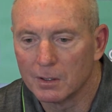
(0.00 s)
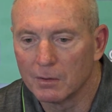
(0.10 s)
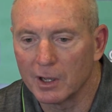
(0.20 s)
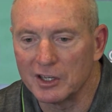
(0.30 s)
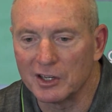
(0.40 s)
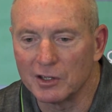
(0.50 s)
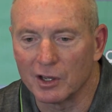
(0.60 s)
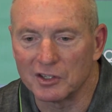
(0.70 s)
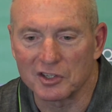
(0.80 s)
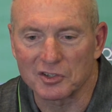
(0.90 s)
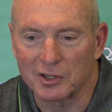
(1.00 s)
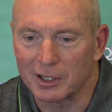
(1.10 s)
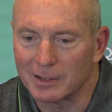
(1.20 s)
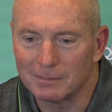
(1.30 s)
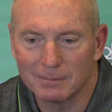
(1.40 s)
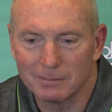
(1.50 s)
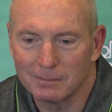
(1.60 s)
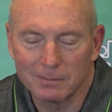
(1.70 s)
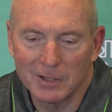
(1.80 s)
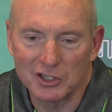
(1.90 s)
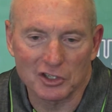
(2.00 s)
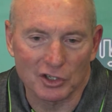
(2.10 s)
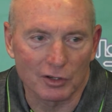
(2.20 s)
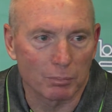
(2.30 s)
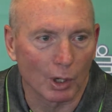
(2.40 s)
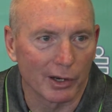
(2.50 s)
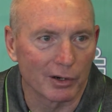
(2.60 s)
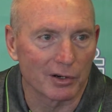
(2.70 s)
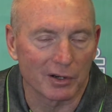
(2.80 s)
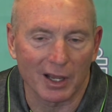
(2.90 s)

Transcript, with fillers: But he did, you know, he just, uh, he's just a good player.